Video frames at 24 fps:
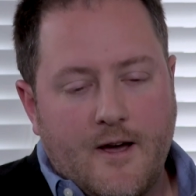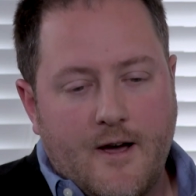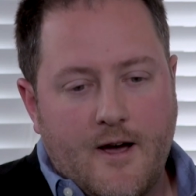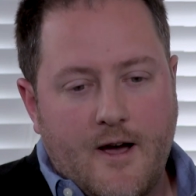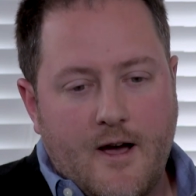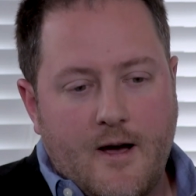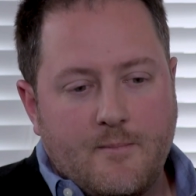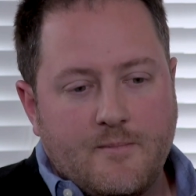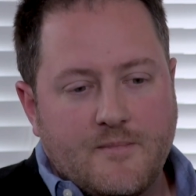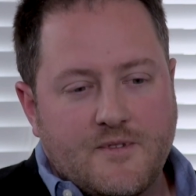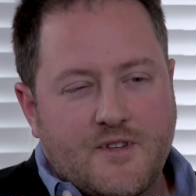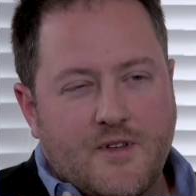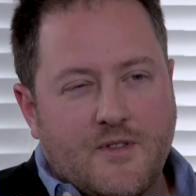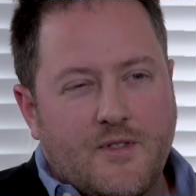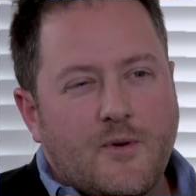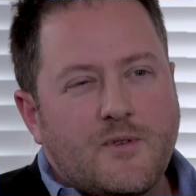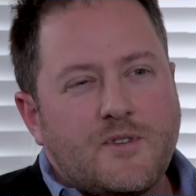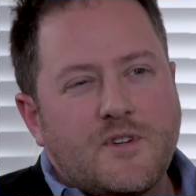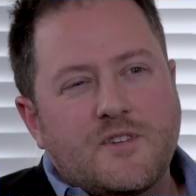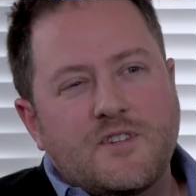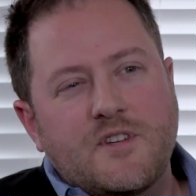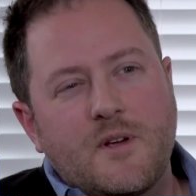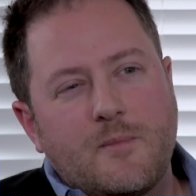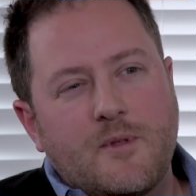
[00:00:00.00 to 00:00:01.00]
Um, so
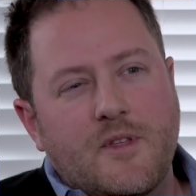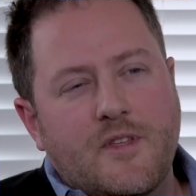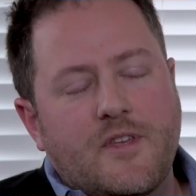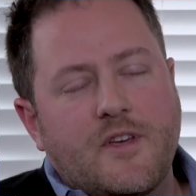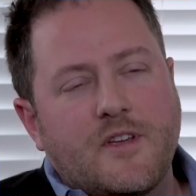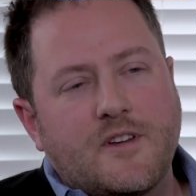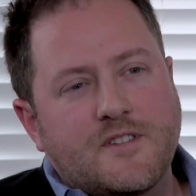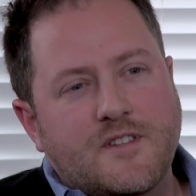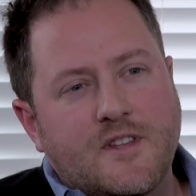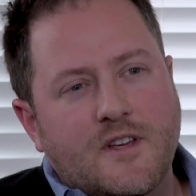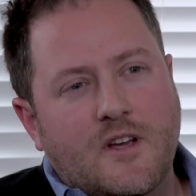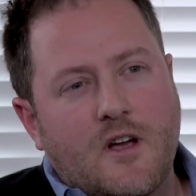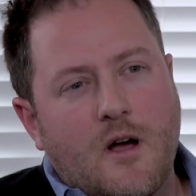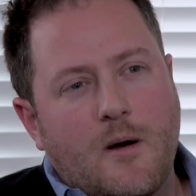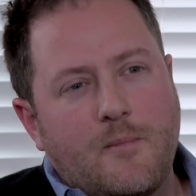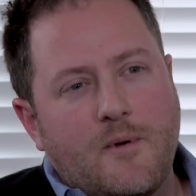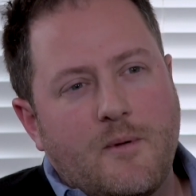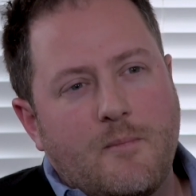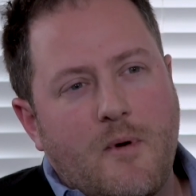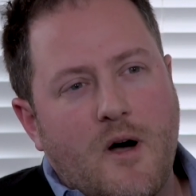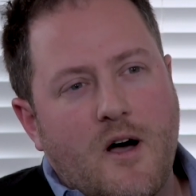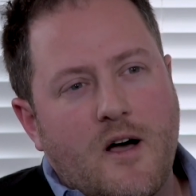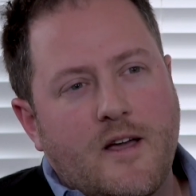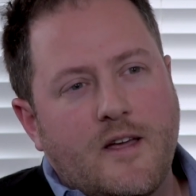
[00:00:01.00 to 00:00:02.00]
those are some of the things that
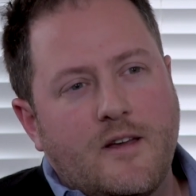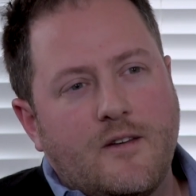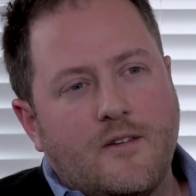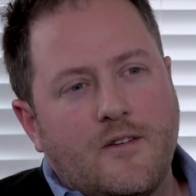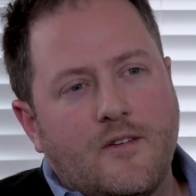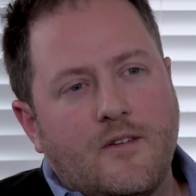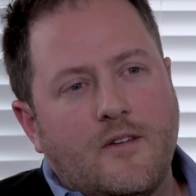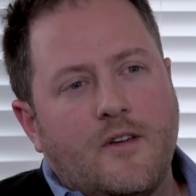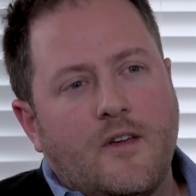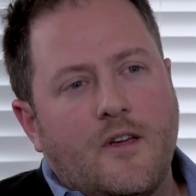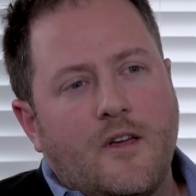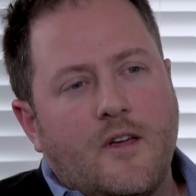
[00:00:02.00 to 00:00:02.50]
come to mind.